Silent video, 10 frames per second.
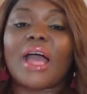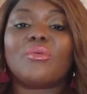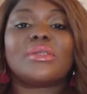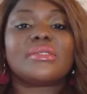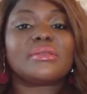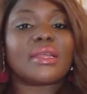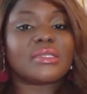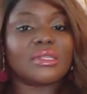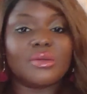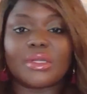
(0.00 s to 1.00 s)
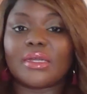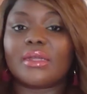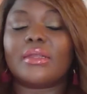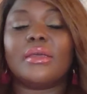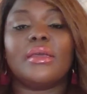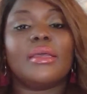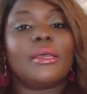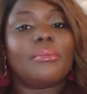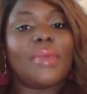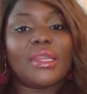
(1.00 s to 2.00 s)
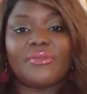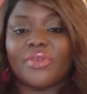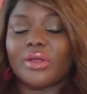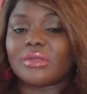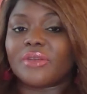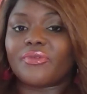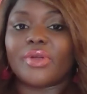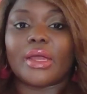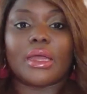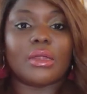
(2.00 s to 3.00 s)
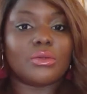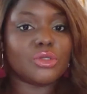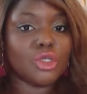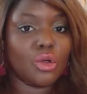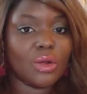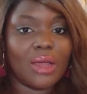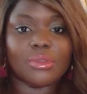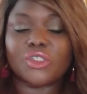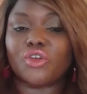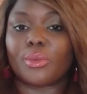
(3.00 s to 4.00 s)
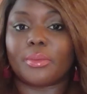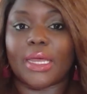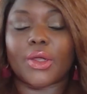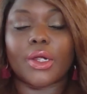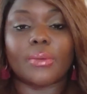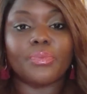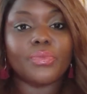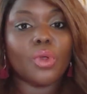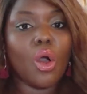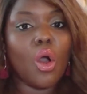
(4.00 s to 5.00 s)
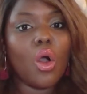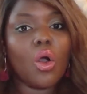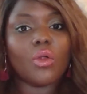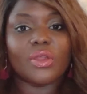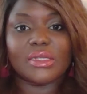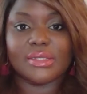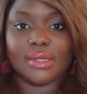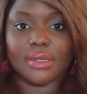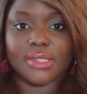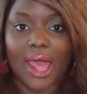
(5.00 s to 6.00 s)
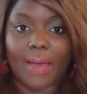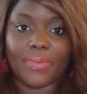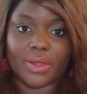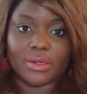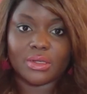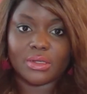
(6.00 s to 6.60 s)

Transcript: was excluded, made to feel different, told I was a troublemaker. All these things happened.